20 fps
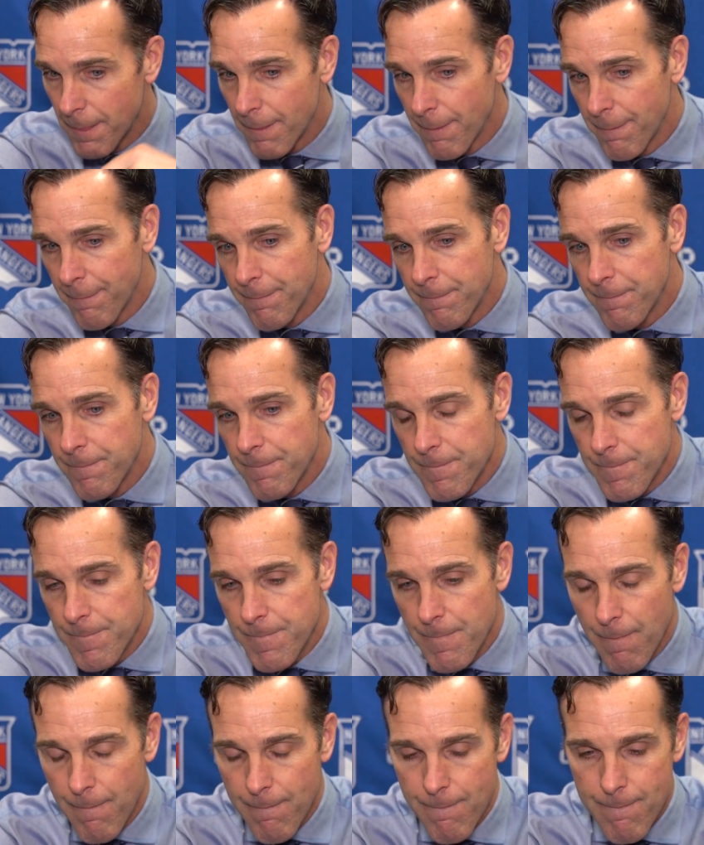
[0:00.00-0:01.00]

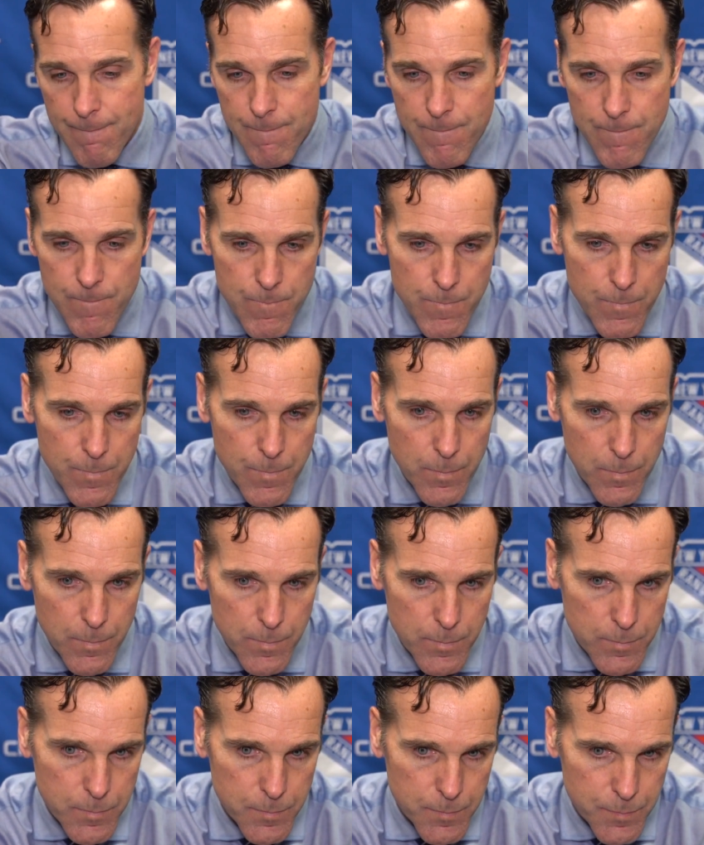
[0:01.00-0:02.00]
um, and also
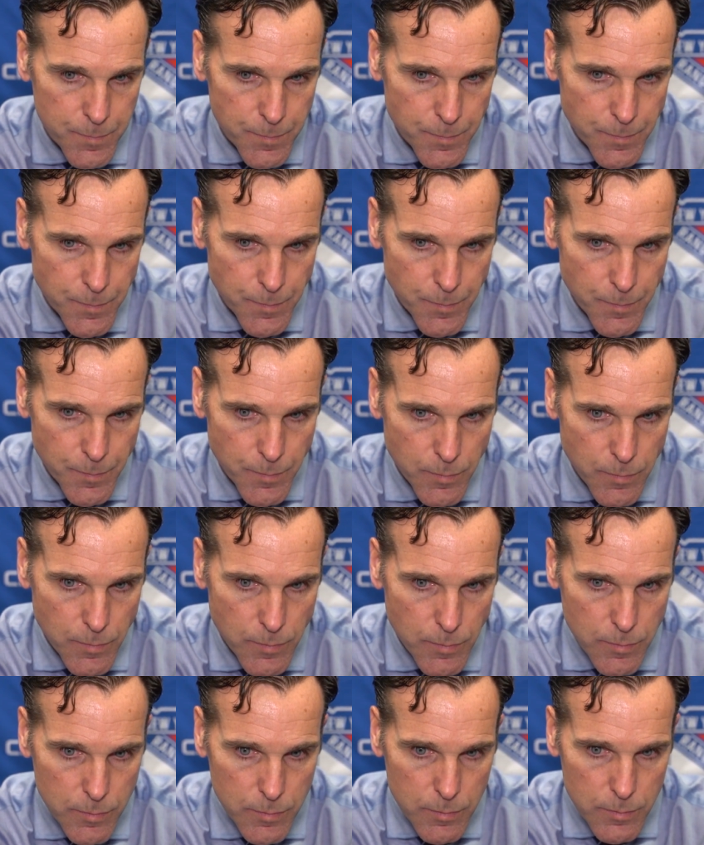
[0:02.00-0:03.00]
what's
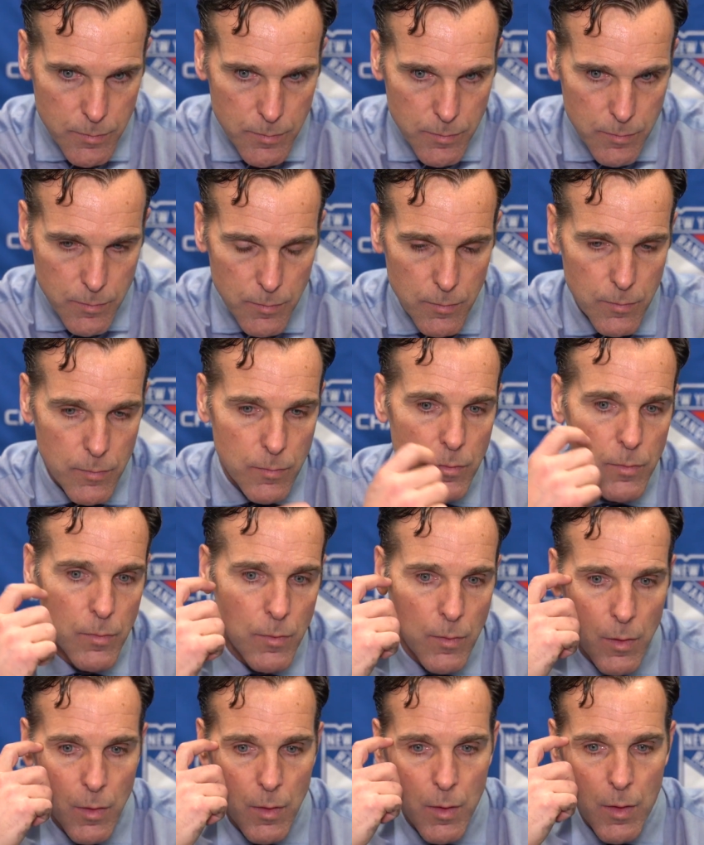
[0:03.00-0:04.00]
Jacob Trouba's
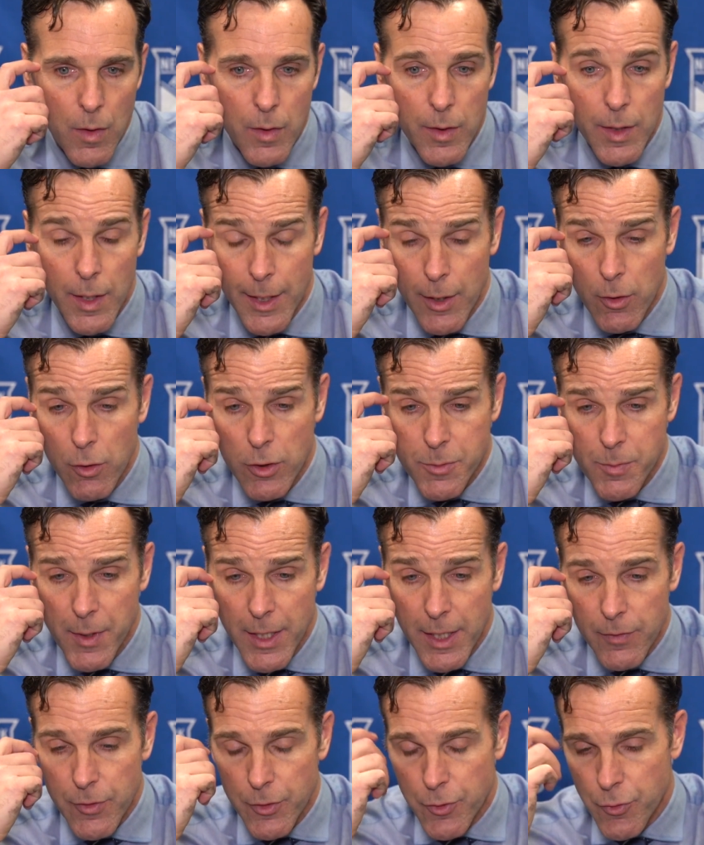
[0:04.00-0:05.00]
status? Yeah, Igor's
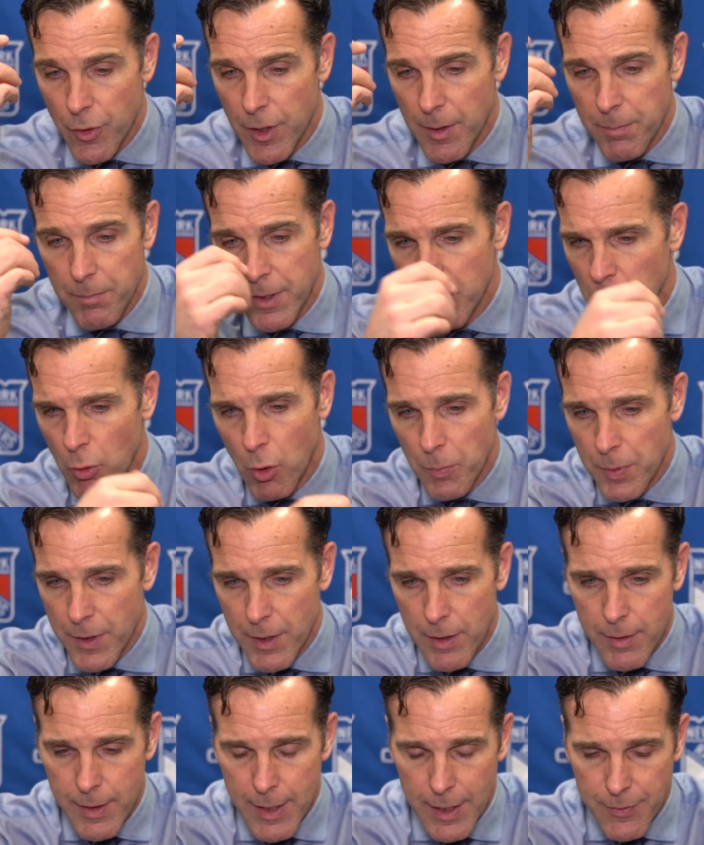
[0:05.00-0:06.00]
making the trip. He won't
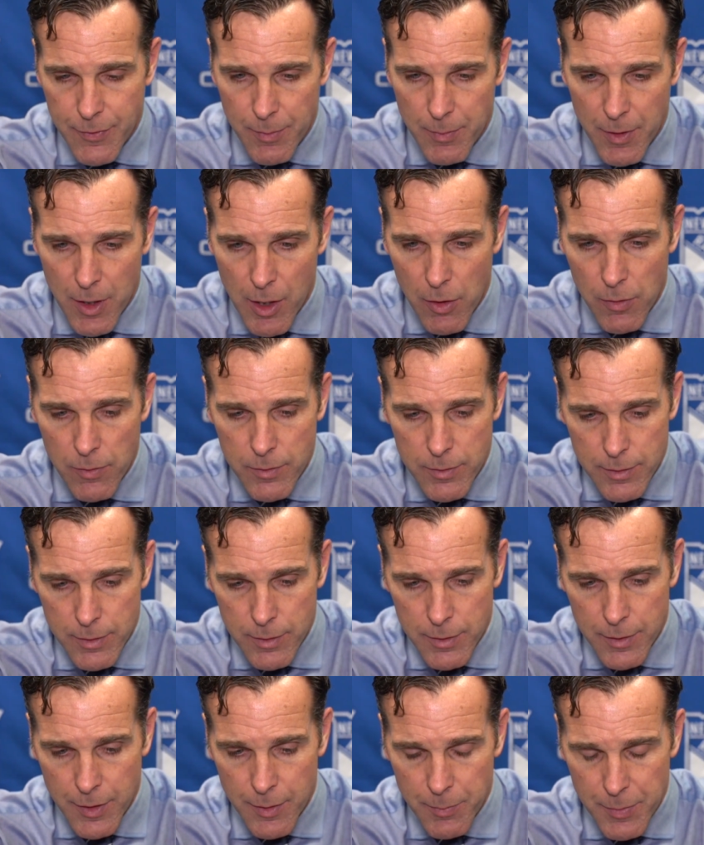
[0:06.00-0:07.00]
be in that tomorrow.
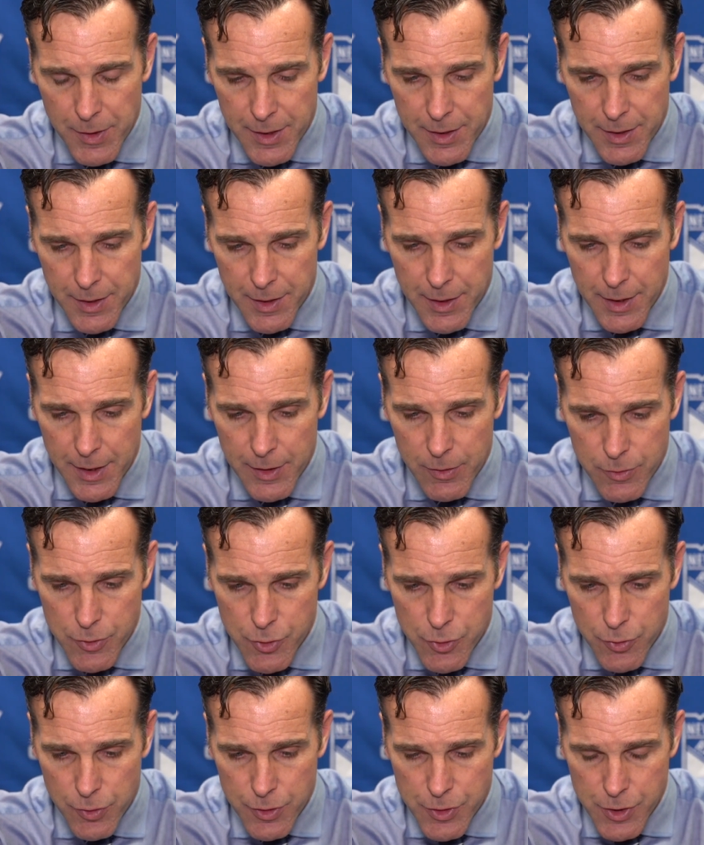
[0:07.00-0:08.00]
It'll either be Kinkaid or
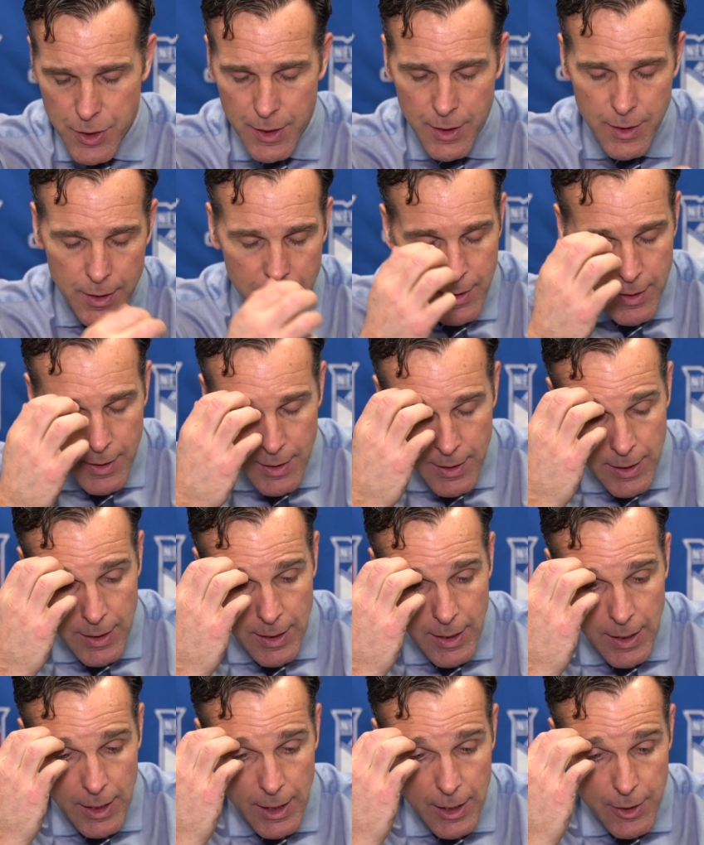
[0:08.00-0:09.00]
Georgie.
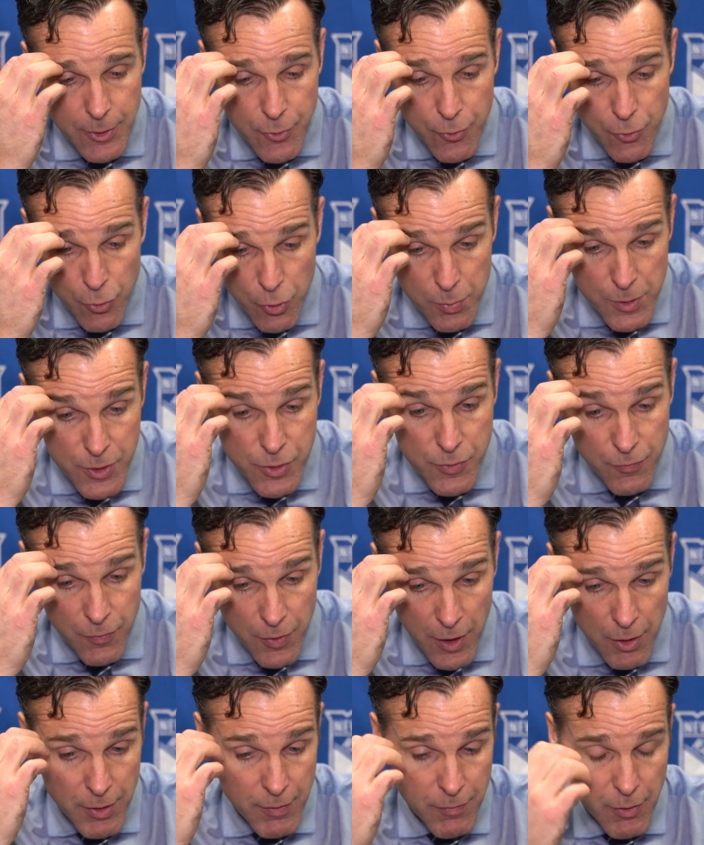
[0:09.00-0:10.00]
Uh, Trouba's
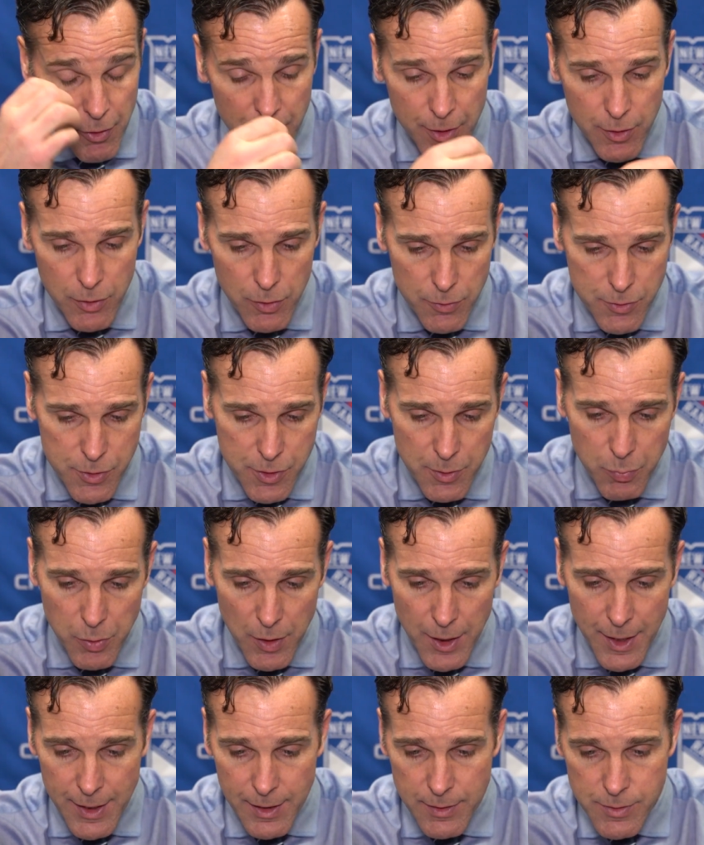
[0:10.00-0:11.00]
very, very close to
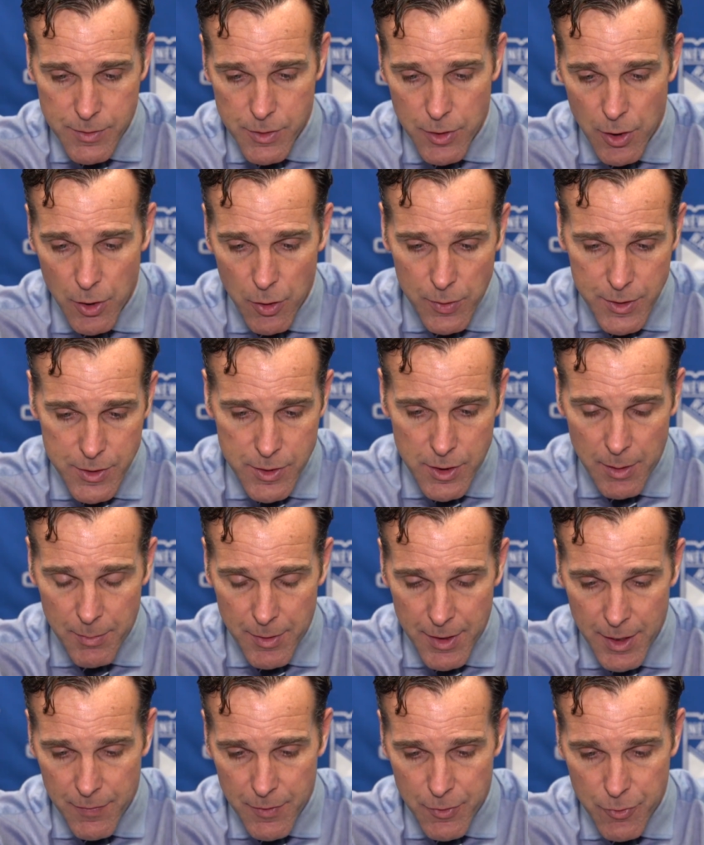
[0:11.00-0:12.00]
playing, so he's
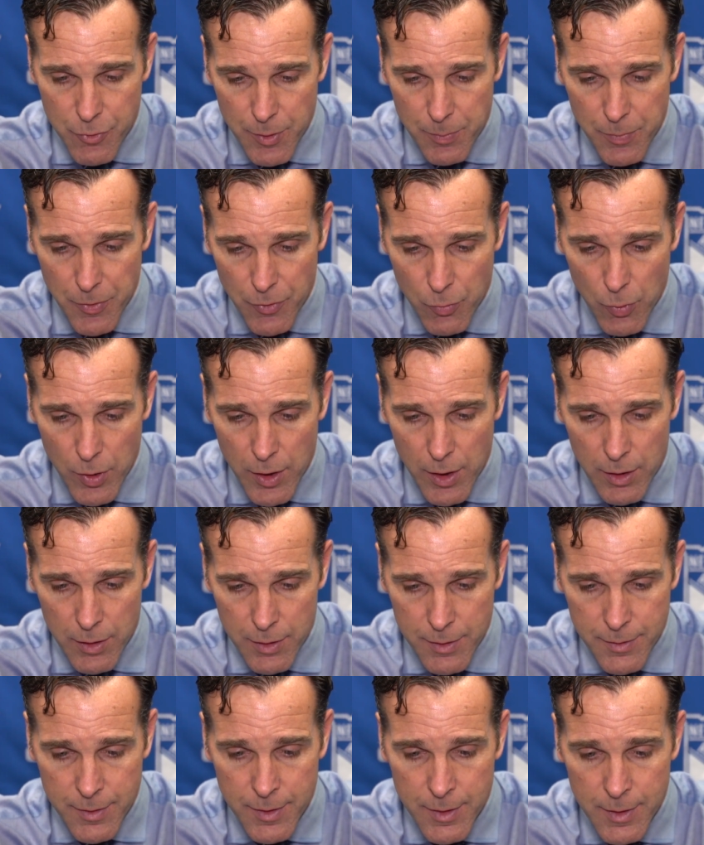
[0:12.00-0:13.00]
coming on the trip as
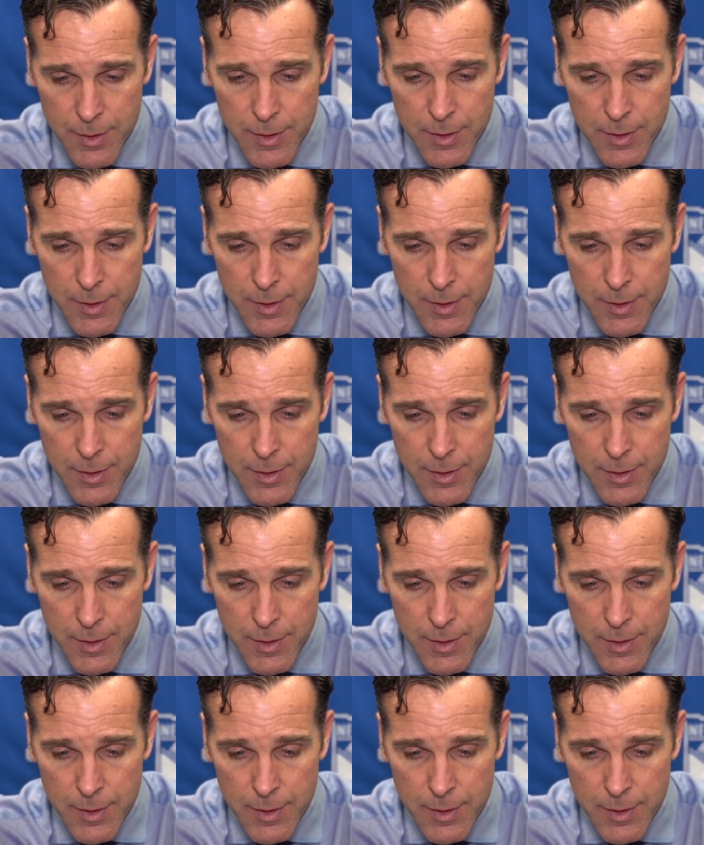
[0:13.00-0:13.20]
well, and